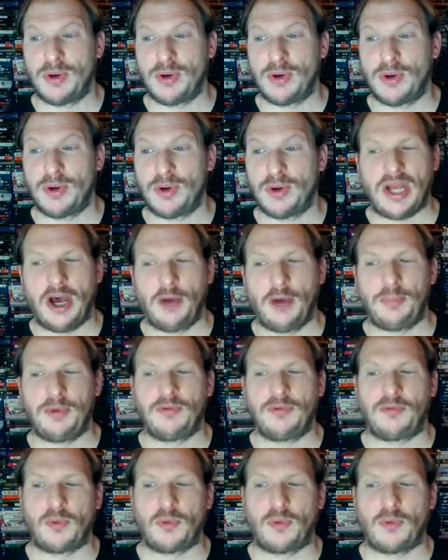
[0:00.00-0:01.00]
which can help
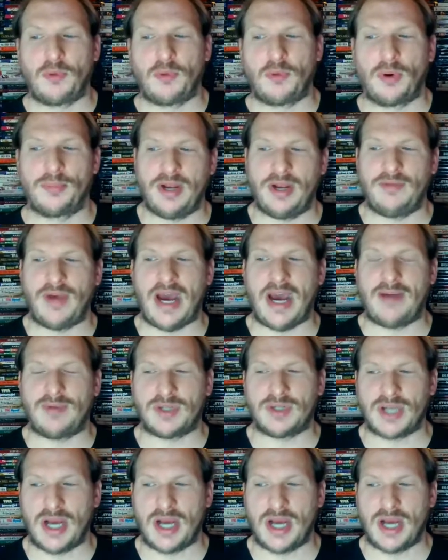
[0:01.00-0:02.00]
inform creative
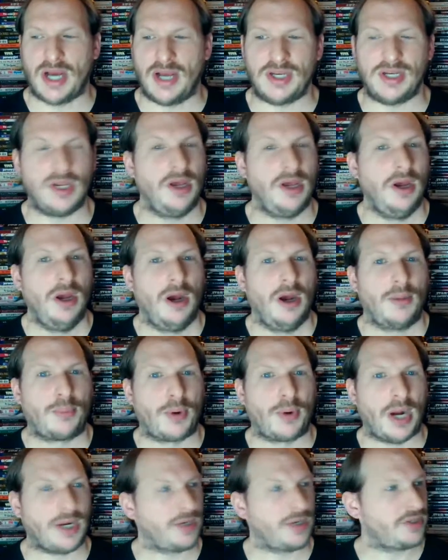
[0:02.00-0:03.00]
advertising,
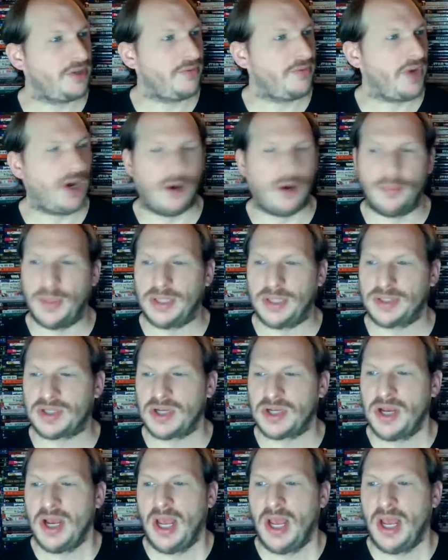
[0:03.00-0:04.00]
product
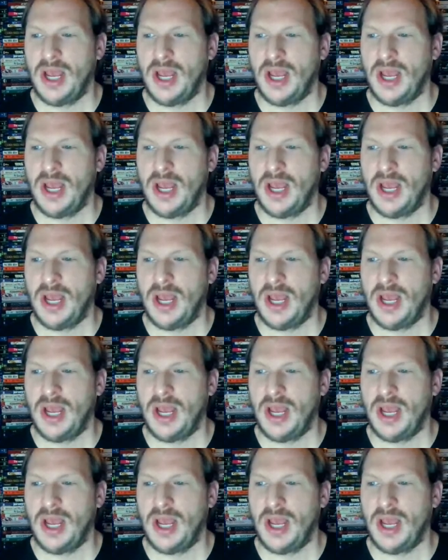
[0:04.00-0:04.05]
development,